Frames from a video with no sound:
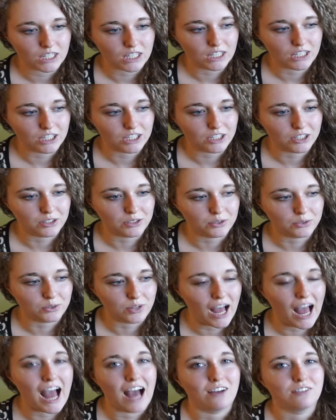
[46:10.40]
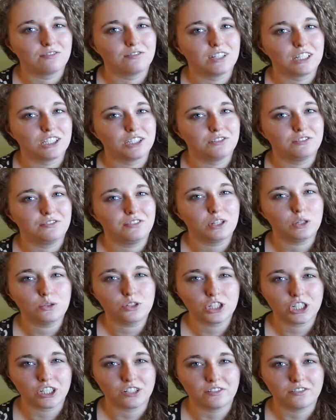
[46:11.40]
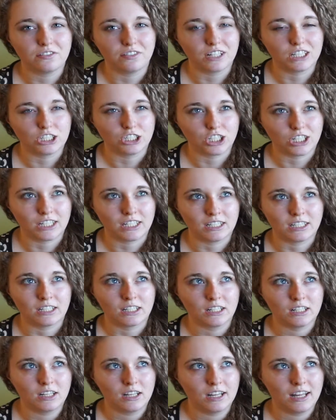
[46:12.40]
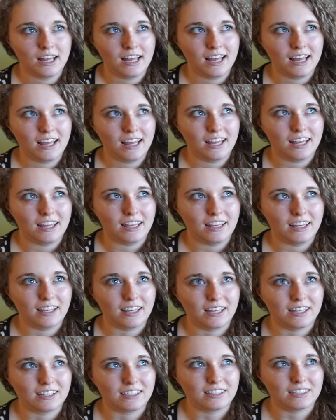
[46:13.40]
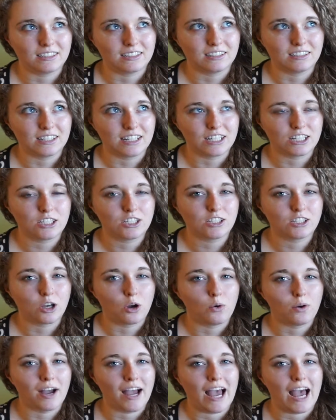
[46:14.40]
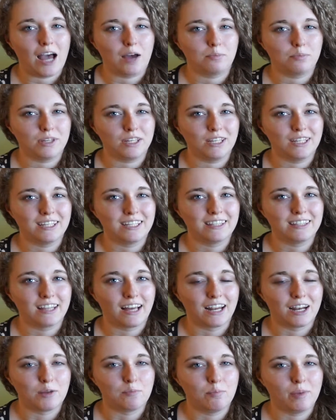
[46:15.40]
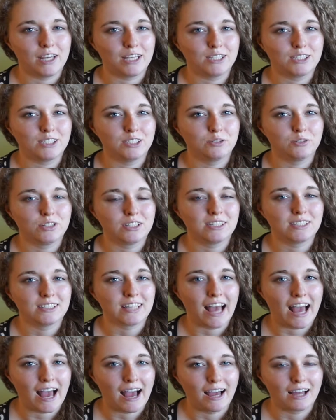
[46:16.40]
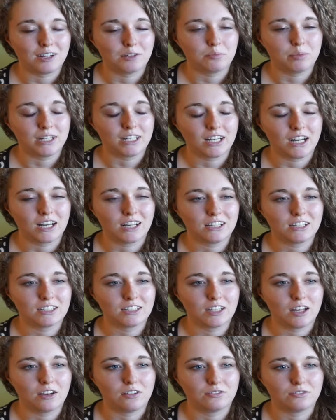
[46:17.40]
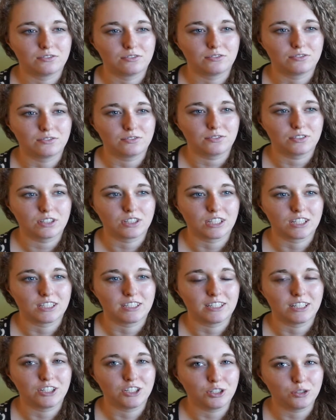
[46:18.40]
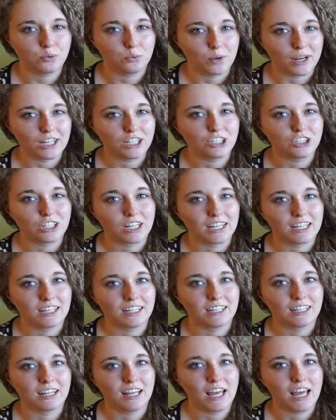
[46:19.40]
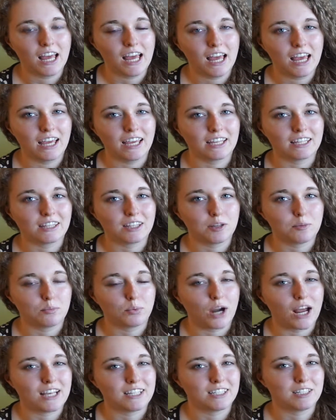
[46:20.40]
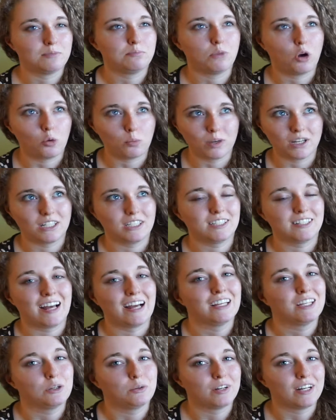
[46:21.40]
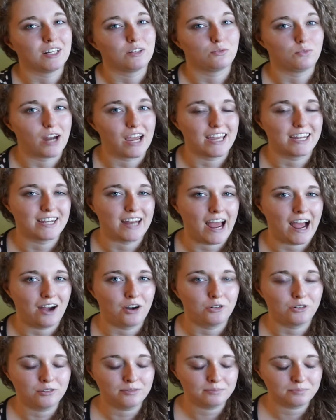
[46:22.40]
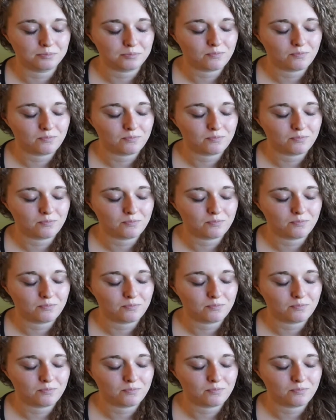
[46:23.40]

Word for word: You have this future vision and it's so happy that it makes you sad because of the situation in the present moment that you're in right now.